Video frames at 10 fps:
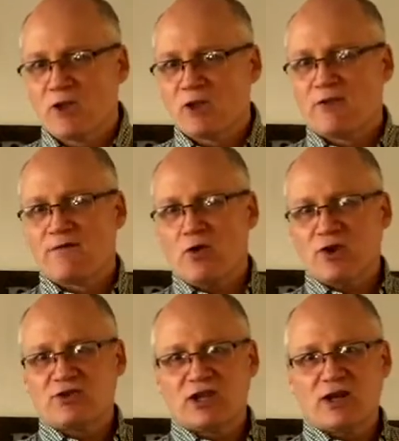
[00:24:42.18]
The
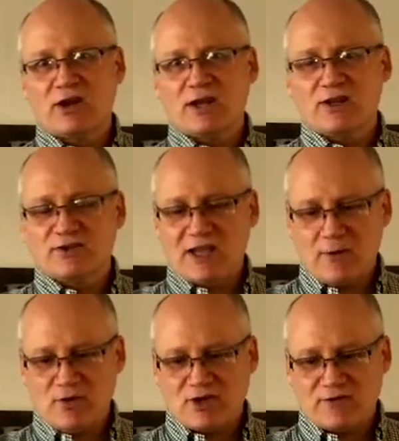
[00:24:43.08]
focus here in this
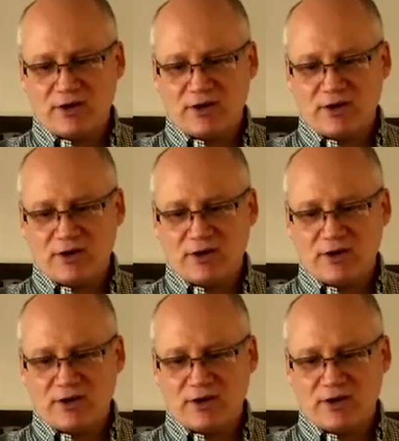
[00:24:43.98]
image is